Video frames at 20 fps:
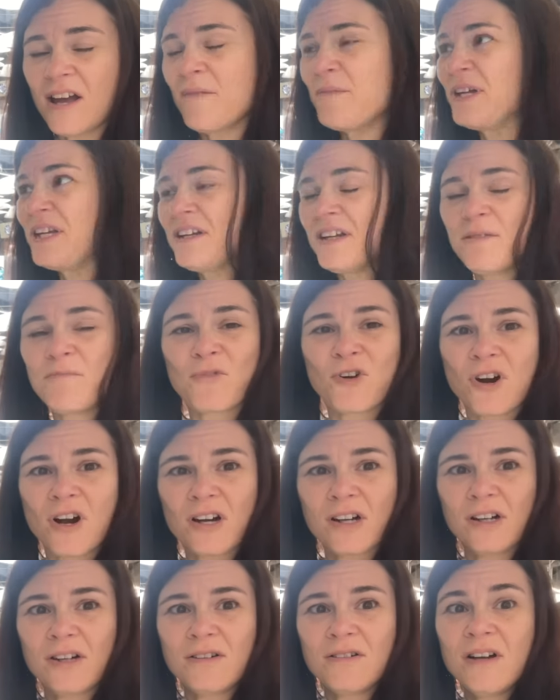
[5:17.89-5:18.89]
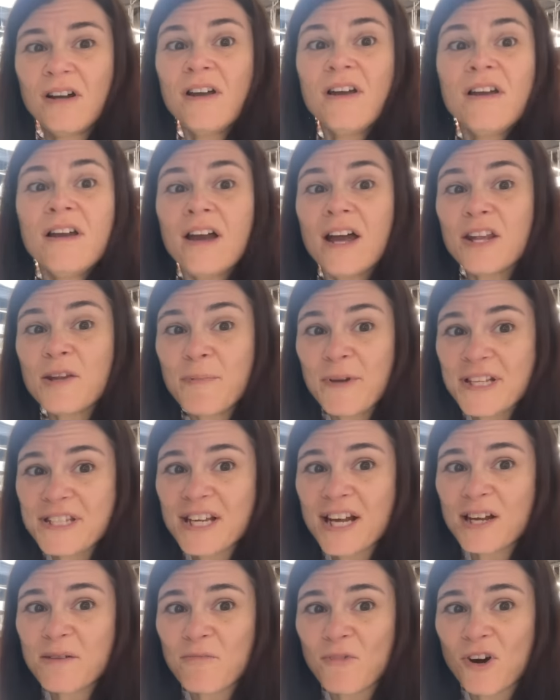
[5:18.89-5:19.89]
I mean, in Morocco. And the
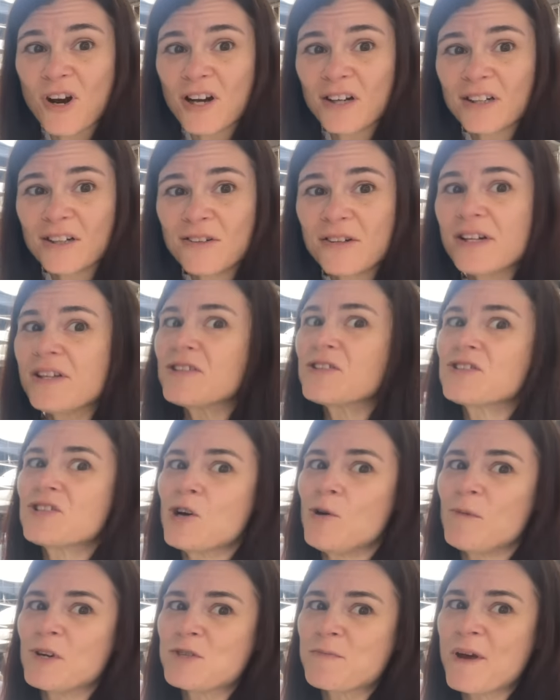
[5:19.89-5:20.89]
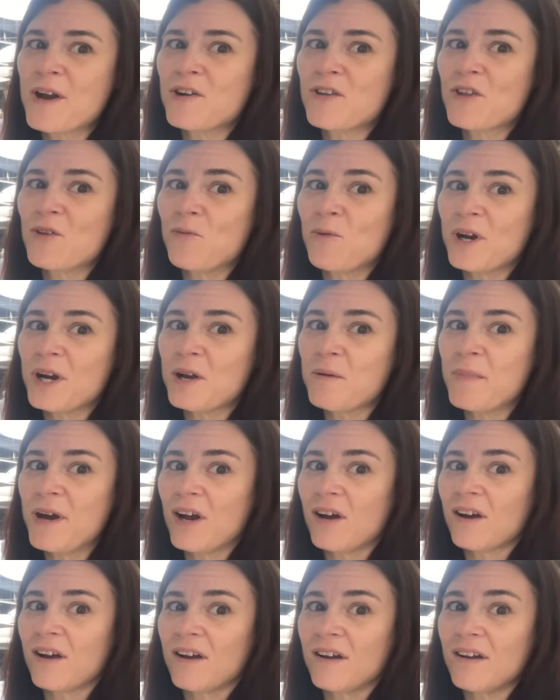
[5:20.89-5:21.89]
Pizza Hut in Morocco is so much better than the one in
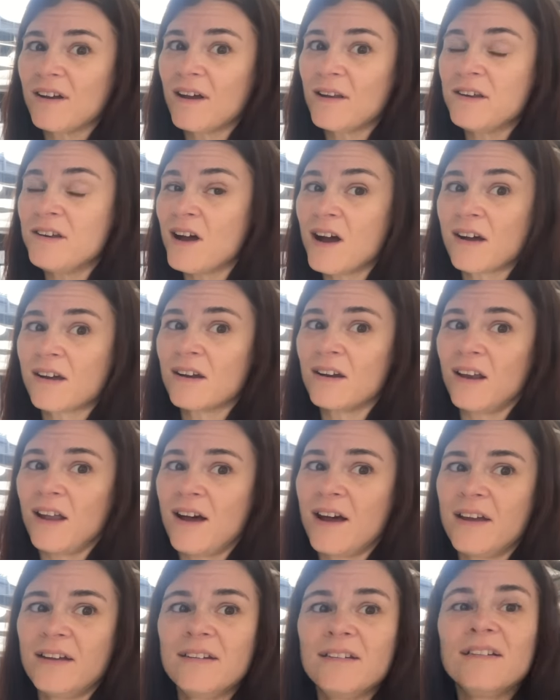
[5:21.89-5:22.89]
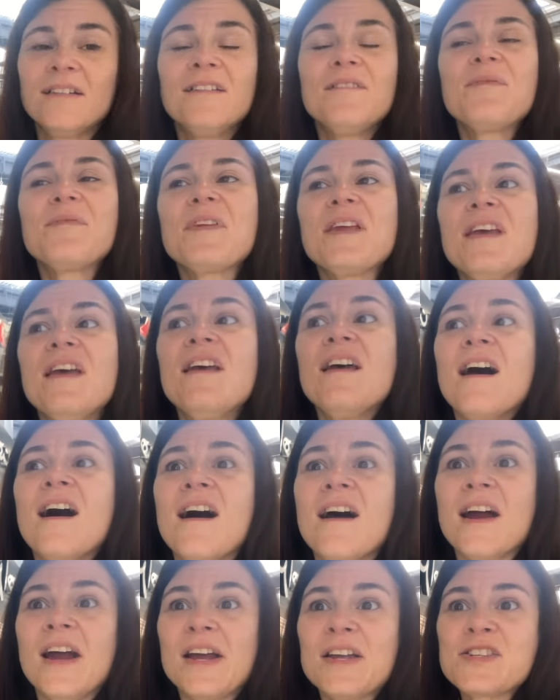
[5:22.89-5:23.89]
America. Not gonna lie.
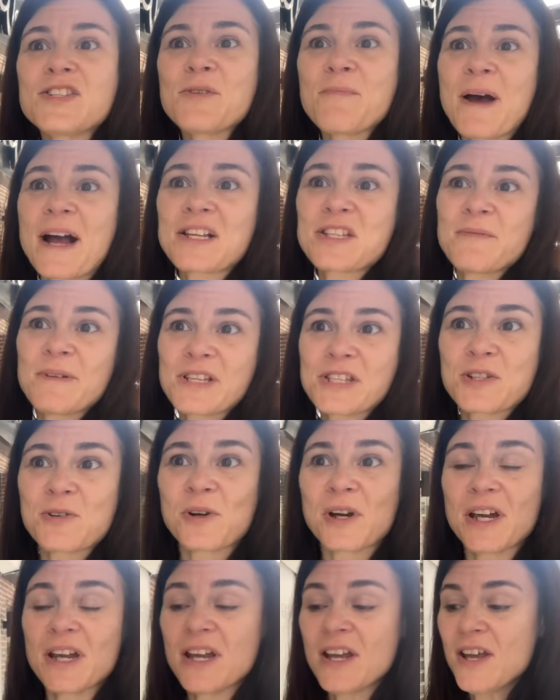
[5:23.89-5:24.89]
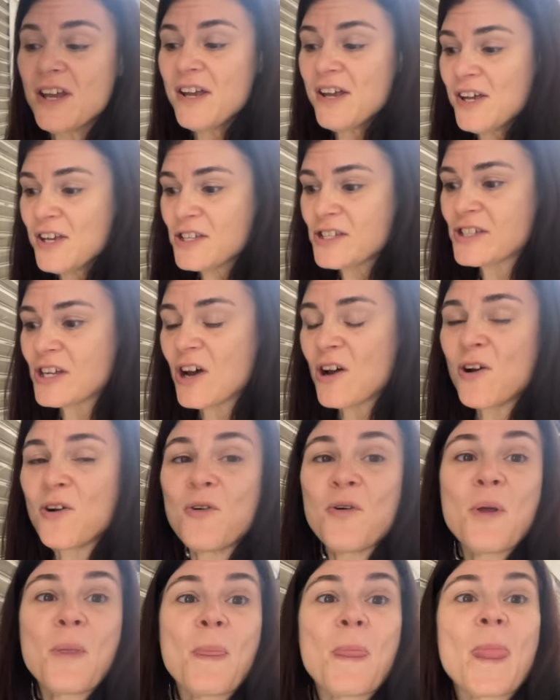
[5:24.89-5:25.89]
All right, so back to my story.
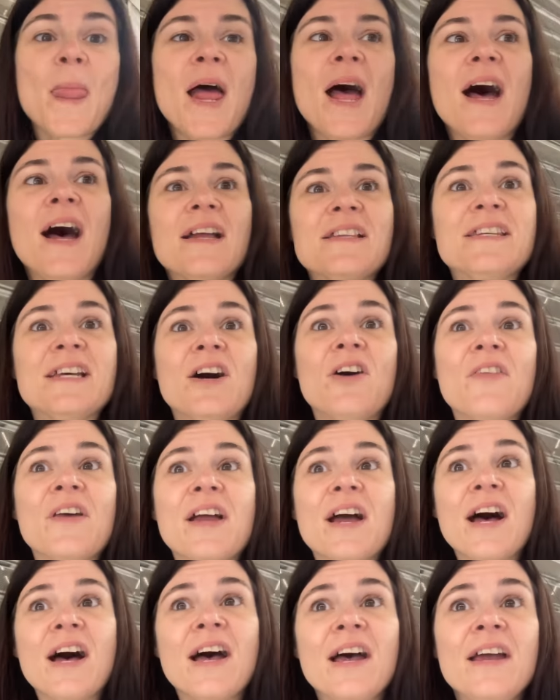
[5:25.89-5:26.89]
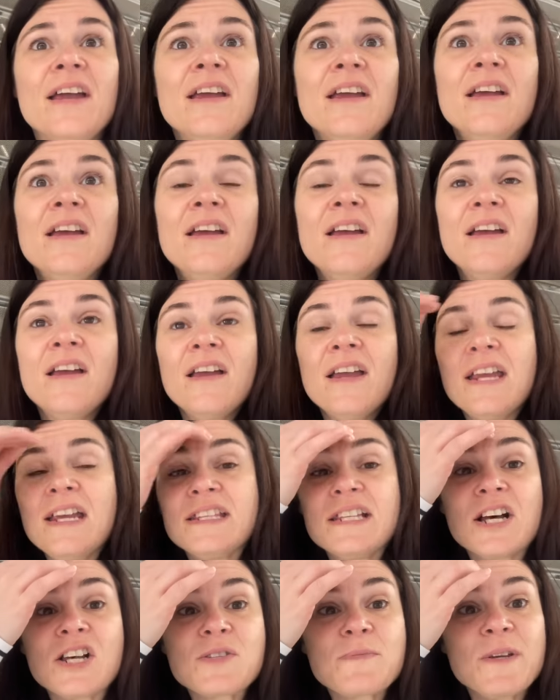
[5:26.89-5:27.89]
So I tell the guy, he
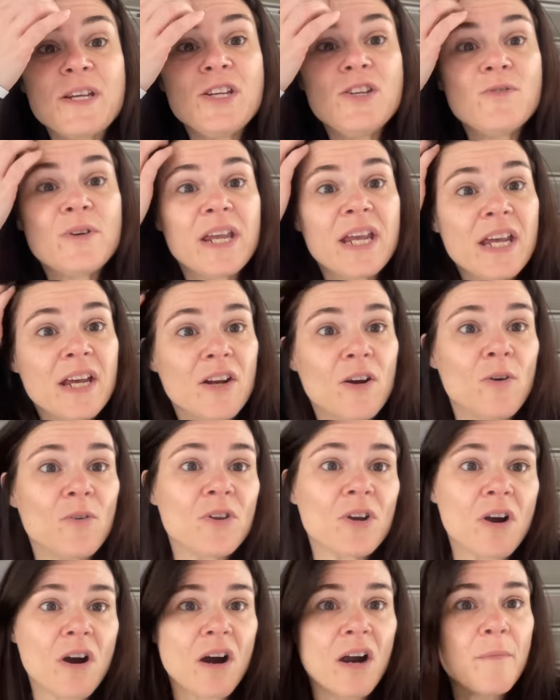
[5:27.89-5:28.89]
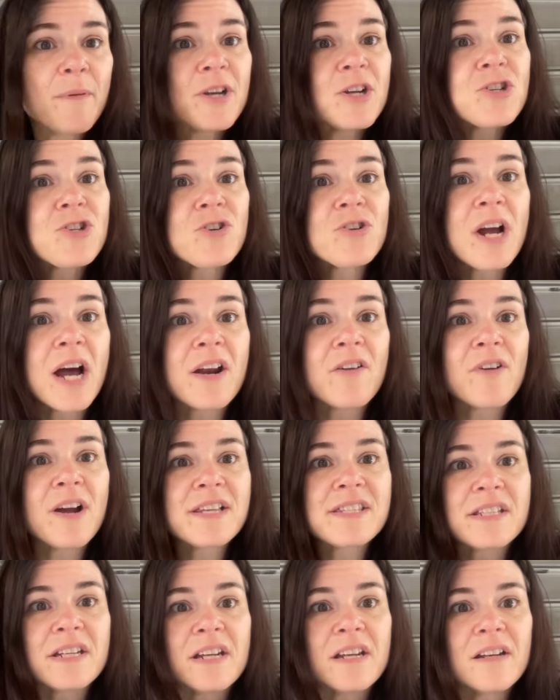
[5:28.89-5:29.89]
tells me, you can't own the car because you're not a
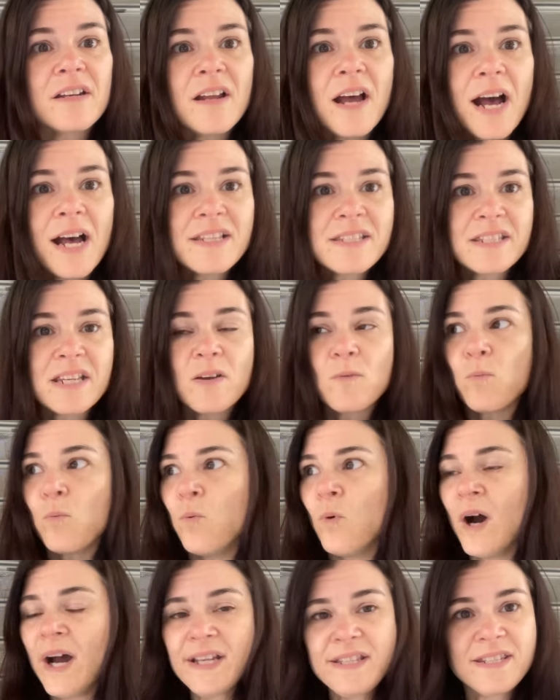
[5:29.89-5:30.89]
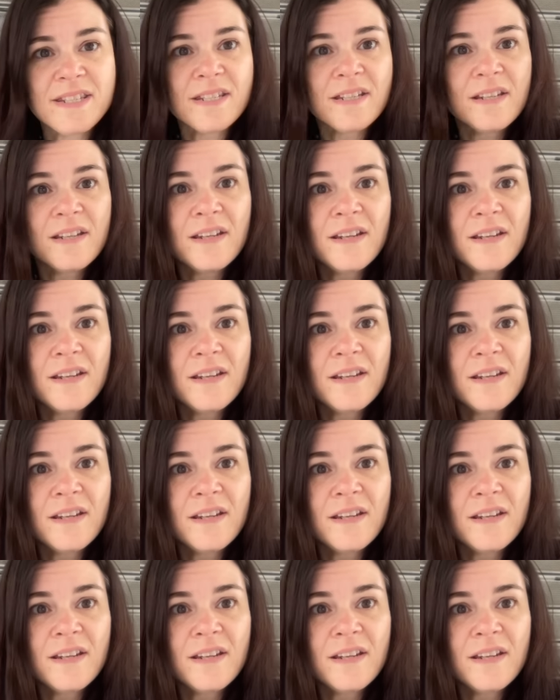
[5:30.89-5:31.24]
resident. I said, what?